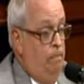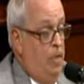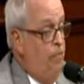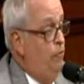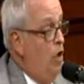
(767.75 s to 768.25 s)

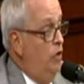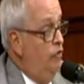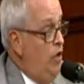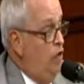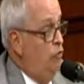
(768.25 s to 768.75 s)
if not
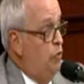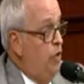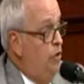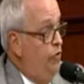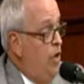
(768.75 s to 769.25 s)

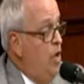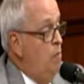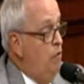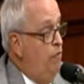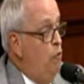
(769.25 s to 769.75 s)
centuries,
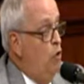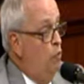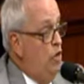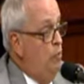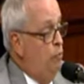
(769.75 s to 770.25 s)
before
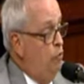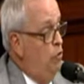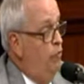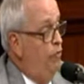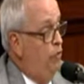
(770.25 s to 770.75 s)
we
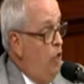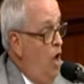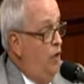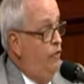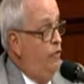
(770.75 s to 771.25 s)
approved
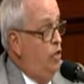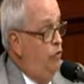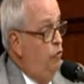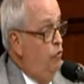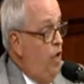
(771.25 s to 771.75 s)
slots in
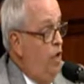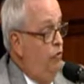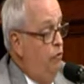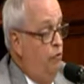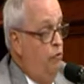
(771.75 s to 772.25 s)

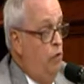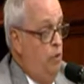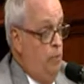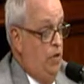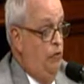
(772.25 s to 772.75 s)
2004
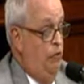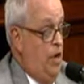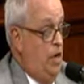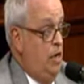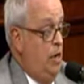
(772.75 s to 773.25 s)
in
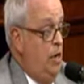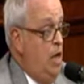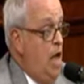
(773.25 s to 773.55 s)
Pennsylvania.